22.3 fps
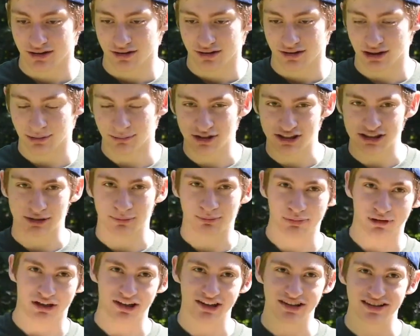the
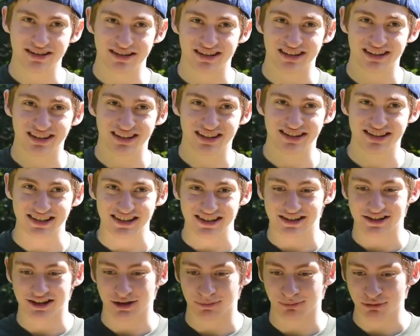
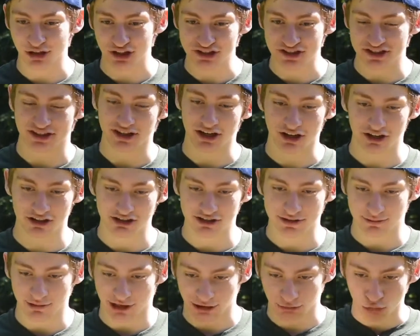blood
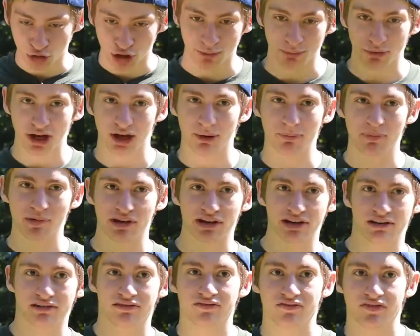cells like warm up
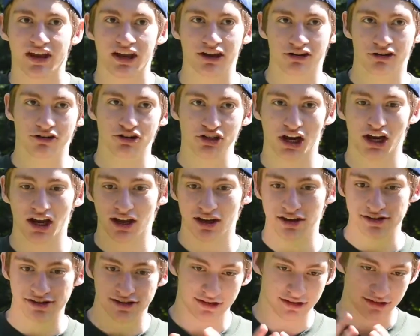and
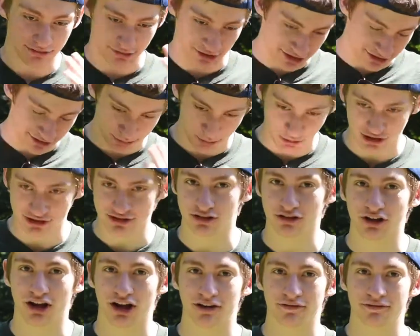energize, and it's a
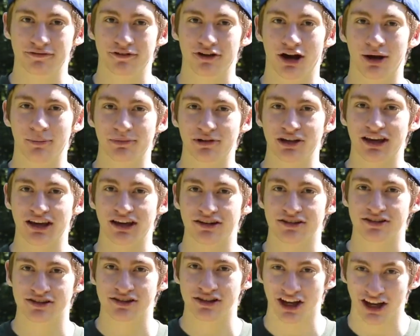lot of
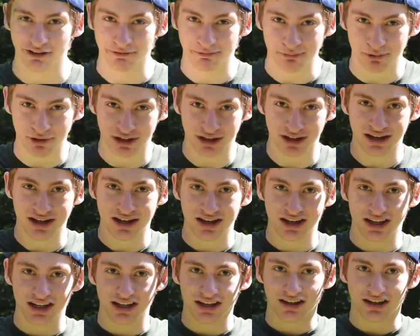complicated stuff. But
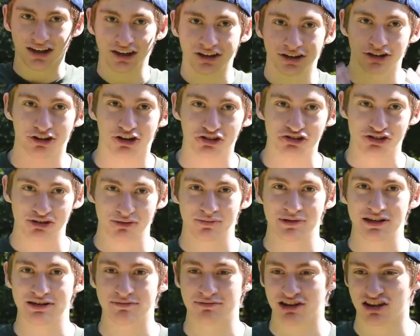it could also
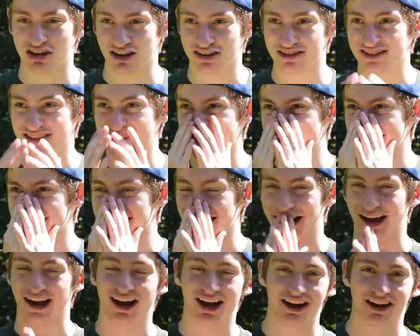be because it just
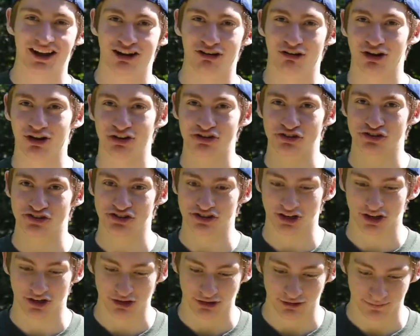got hot out all of a
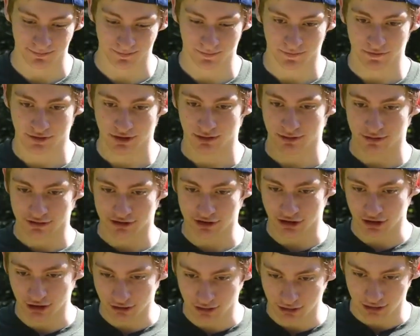sudden.
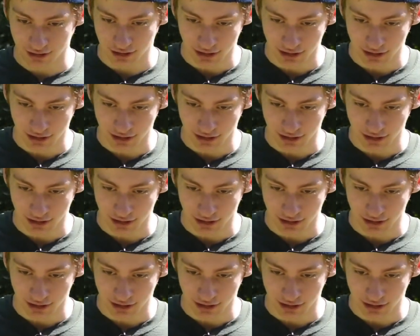So